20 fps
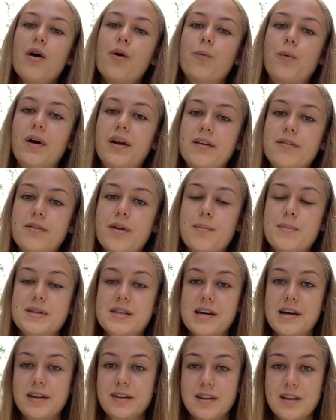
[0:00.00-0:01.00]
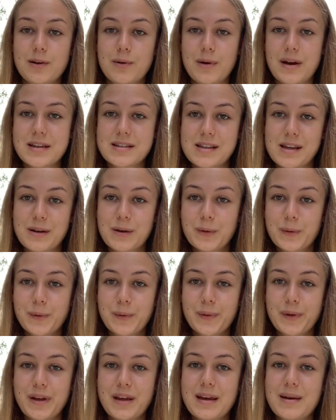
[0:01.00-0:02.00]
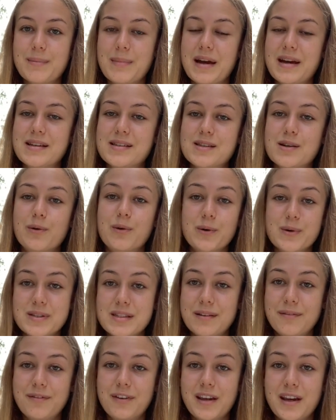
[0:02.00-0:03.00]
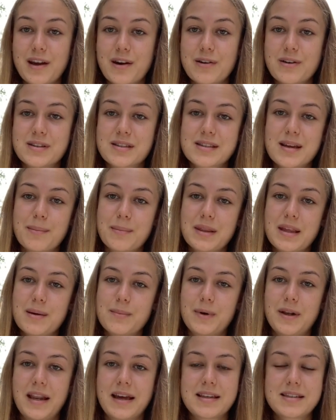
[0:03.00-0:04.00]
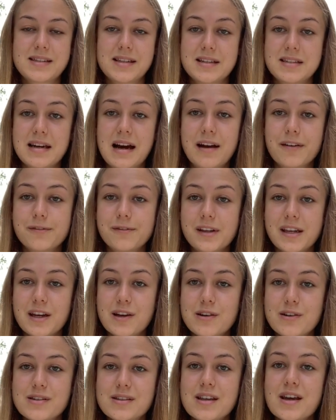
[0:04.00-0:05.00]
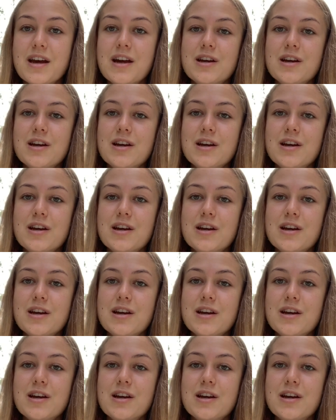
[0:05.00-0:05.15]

One of them is HealthyCrazyCool. He makes awesome videos. Some of them are like sit down videos,